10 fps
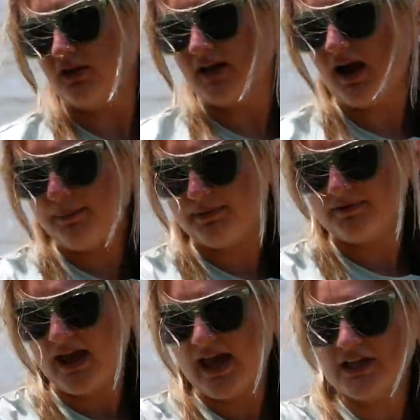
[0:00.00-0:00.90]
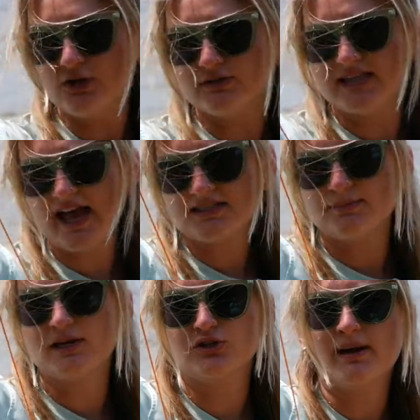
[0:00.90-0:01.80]
pull it up, and use
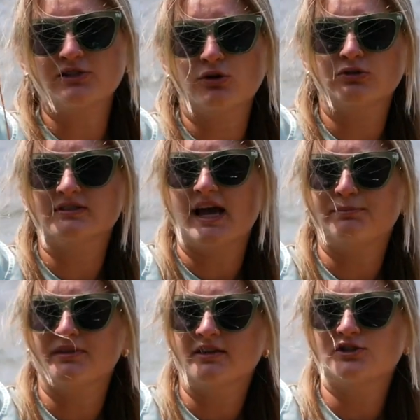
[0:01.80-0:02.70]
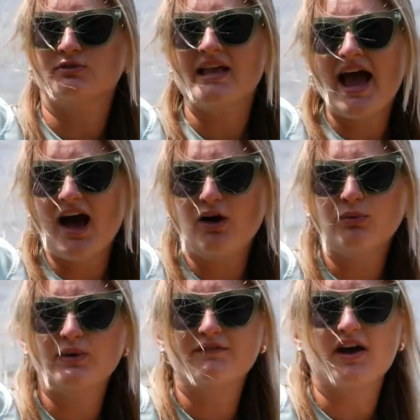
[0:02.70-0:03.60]
that to measure my total depth. So
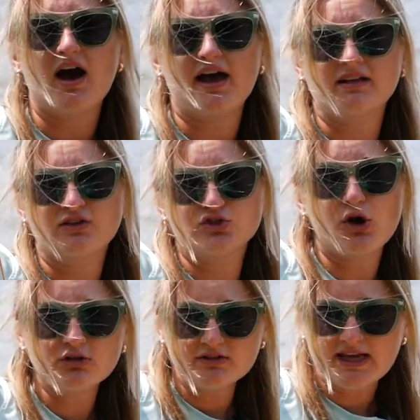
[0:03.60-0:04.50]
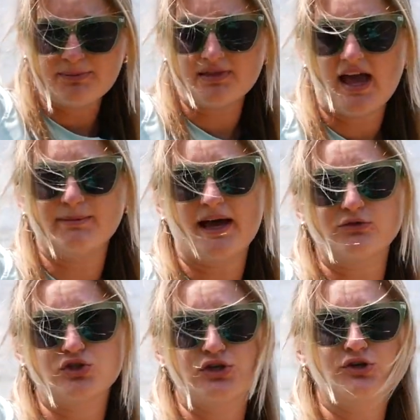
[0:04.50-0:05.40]
now we've got total depth at
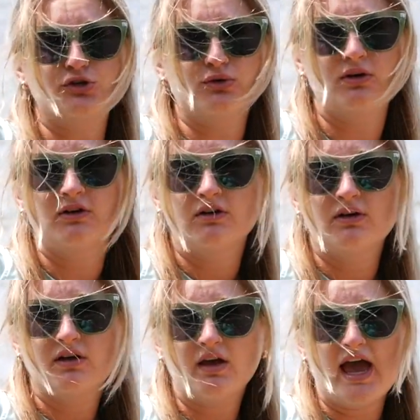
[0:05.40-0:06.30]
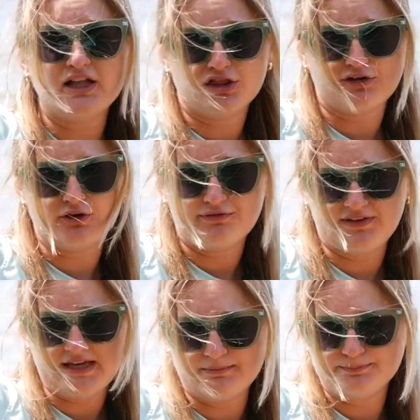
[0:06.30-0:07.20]
about 2
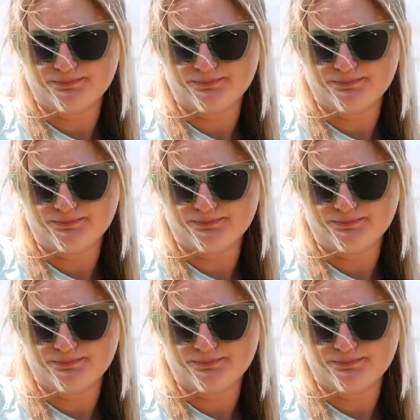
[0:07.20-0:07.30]
1/3 feet.